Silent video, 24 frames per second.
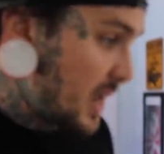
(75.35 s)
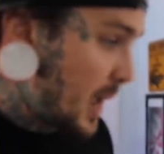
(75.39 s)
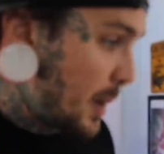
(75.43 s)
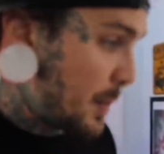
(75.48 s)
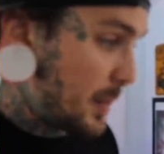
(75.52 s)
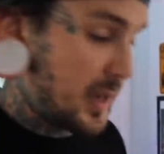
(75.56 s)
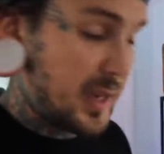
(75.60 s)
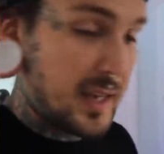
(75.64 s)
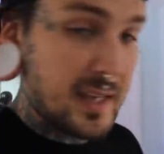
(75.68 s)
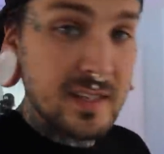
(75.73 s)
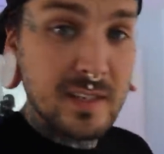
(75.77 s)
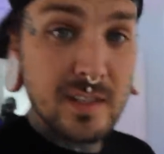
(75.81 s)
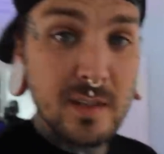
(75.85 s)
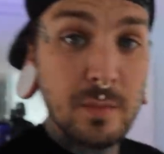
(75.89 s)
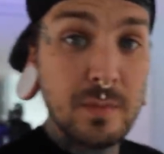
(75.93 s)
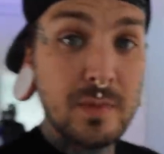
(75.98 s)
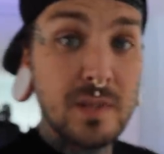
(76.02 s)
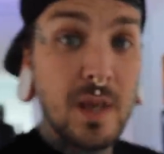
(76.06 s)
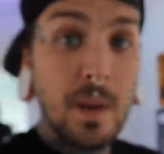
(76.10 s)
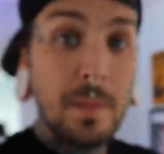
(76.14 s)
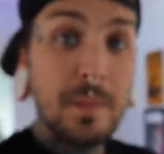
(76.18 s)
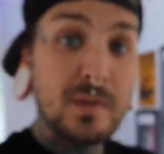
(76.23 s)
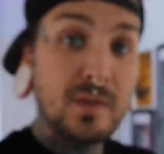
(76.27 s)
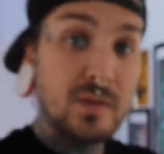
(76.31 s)
I've been getting some
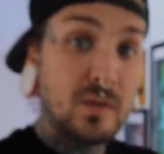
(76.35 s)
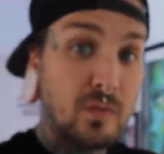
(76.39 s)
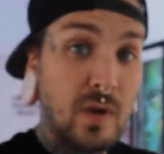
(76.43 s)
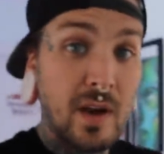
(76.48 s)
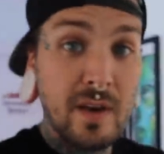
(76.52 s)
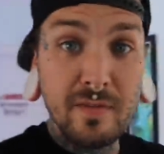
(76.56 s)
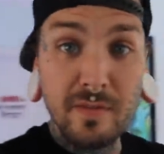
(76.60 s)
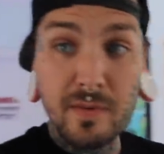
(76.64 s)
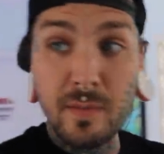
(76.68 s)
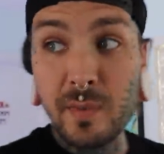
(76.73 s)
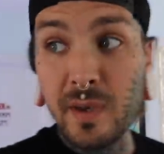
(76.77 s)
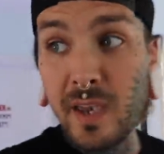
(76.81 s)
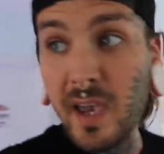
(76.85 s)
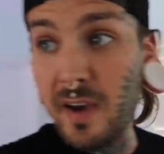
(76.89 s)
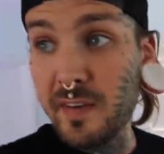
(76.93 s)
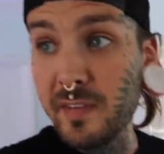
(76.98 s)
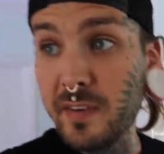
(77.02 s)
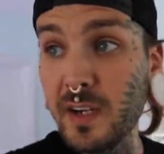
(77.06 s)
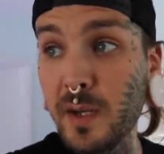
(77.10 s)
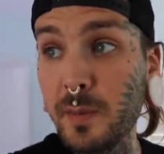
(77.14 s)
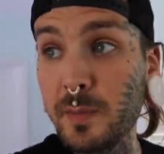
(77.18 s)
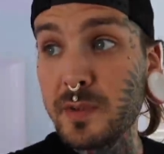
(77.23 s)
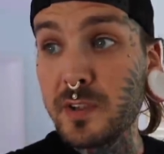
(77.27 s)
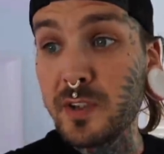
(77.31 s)
tips right from
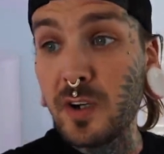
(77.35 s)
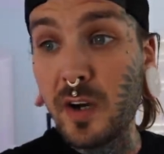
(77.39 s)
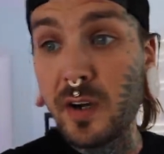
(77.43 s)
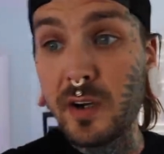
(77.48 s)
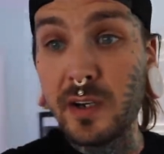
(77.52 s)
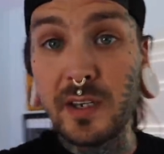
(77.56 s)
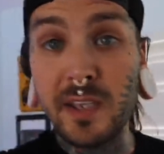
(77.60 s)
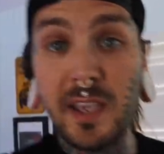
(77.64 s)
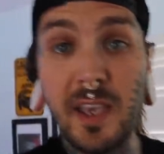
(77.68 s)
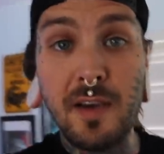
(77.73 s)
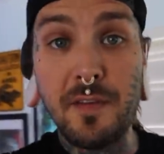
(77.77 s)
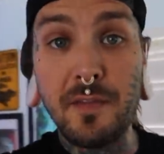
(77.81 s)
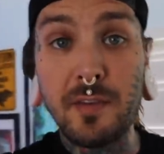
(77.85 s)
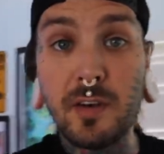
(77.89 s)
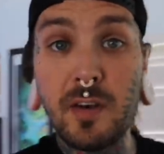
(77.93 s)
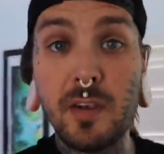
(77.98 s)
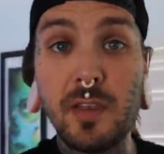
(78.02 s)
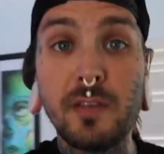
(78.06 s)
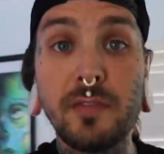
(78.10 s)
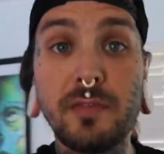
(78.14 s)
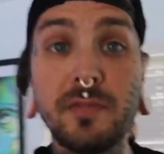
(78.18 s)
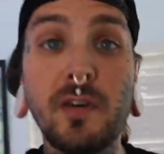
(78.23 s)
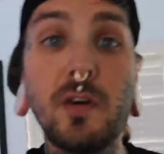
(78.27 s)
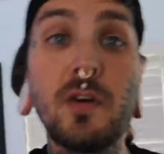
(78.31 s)
Kevin. I've been talking to Kevin
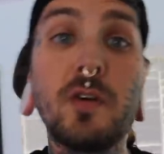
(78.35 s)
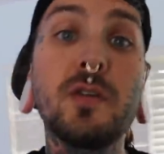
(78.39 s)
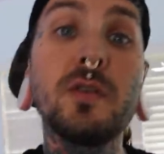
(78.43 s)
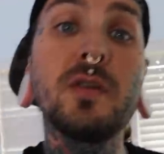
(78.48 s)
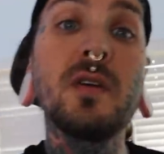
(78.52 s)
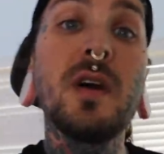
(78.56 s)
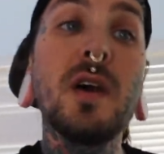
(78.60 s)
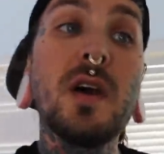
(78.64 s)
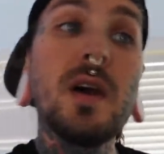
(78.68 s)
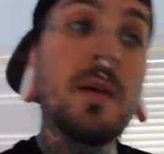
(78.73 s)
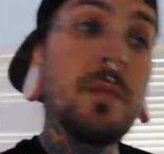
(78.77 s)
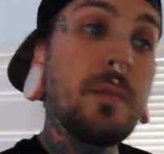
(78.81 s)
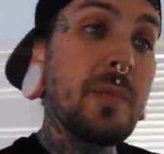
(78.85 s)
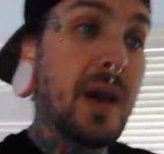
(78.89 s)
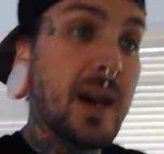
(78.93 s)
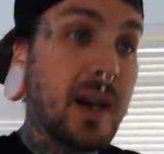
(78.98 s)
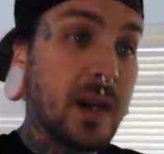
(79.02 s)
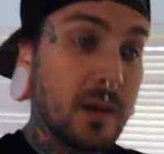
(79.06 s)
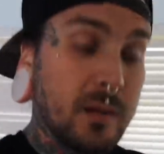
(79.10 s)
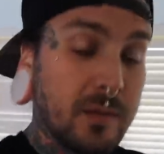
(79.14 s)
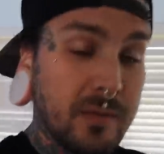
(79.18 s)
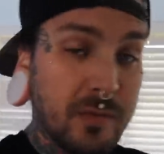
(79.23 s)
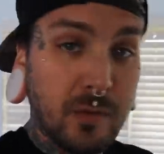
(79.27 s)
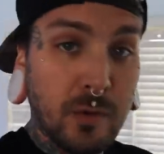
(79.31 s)
on the phone
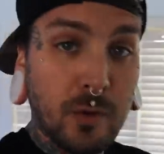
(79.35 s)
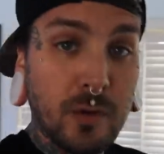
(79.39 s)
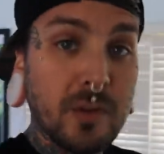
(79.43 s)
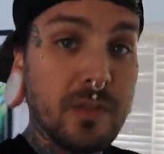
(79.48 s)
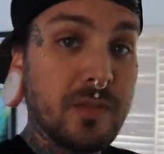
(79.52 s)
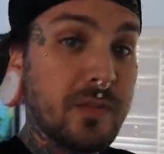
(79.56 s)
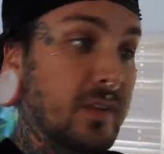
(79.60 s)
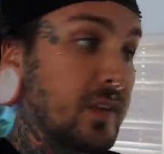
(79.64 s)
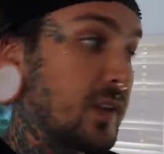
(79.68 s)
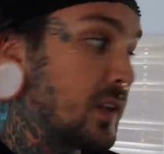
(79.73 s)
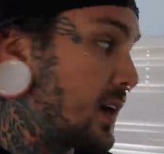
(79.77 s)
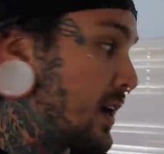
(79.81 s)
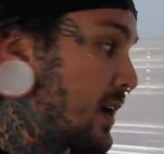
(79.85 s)
back and forth for the